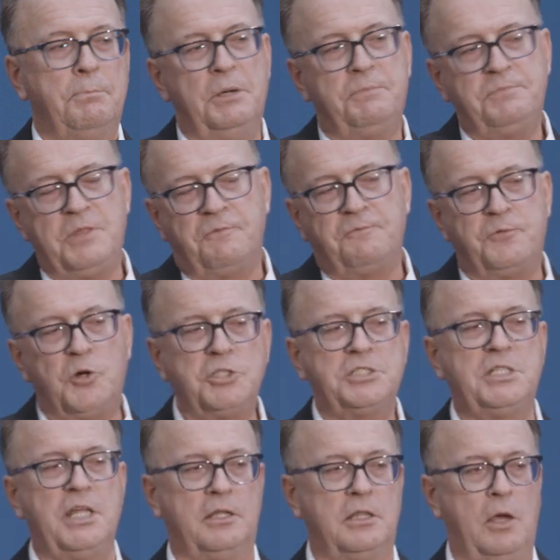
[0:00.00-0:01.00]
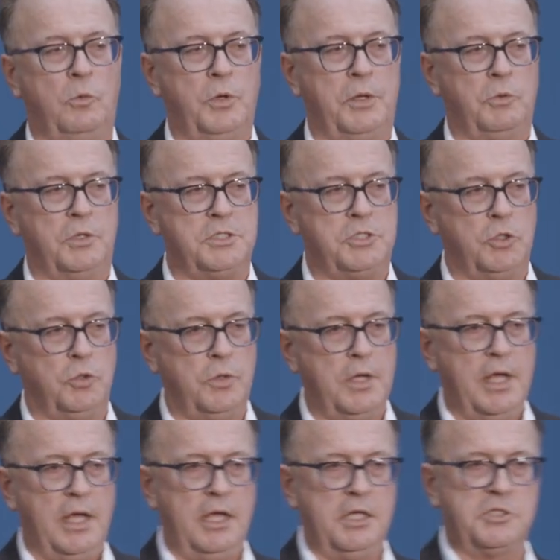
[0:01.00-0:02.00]
But the first thing that we would do
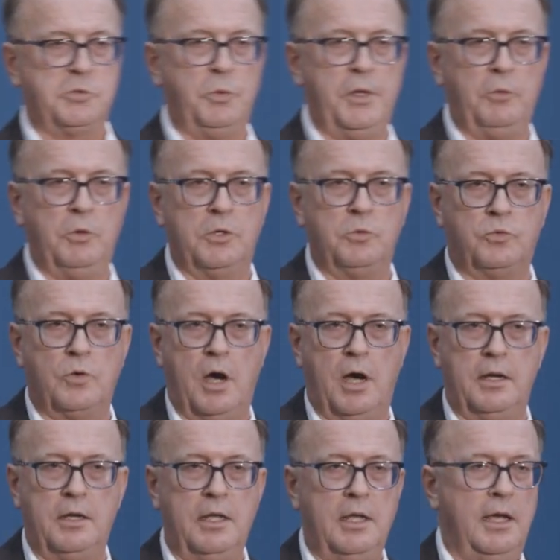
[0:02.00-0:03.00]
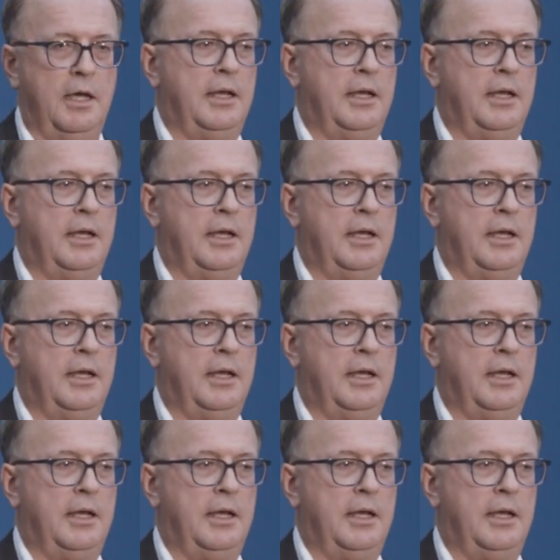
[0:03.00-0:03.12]
is we would run